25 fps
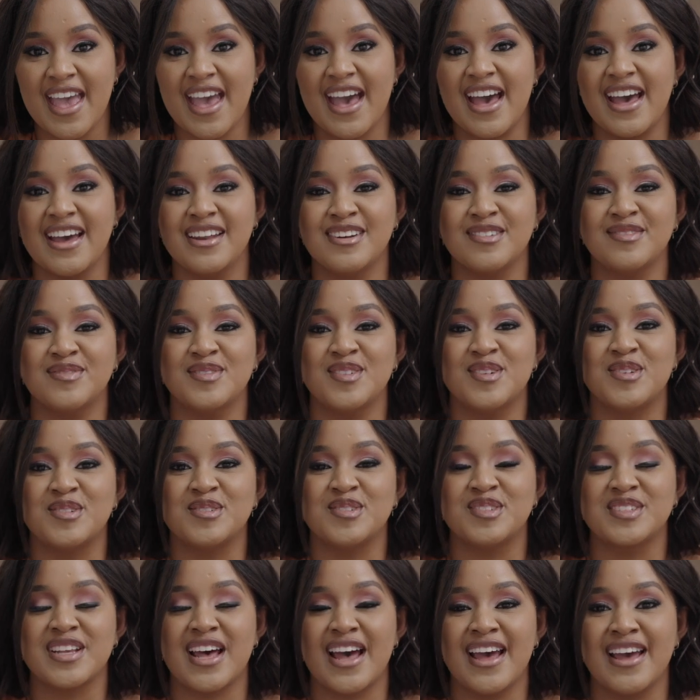And of
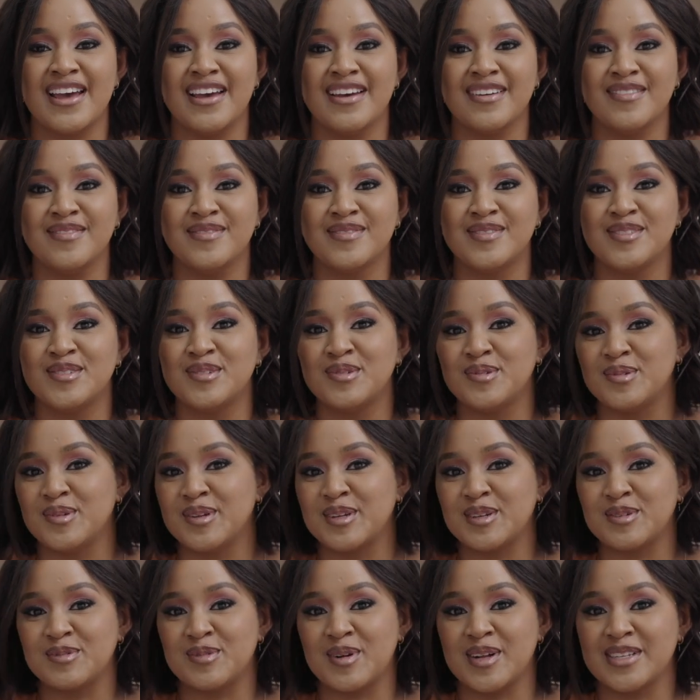course, I have two
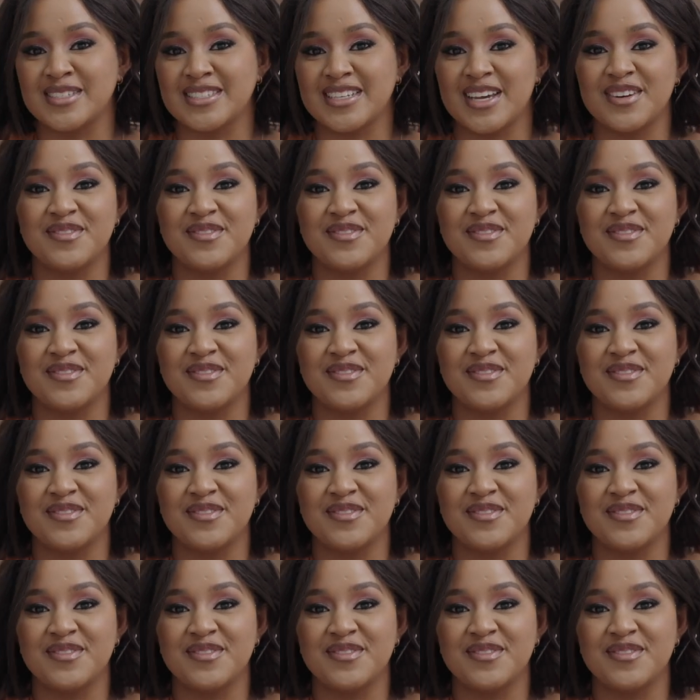little ones.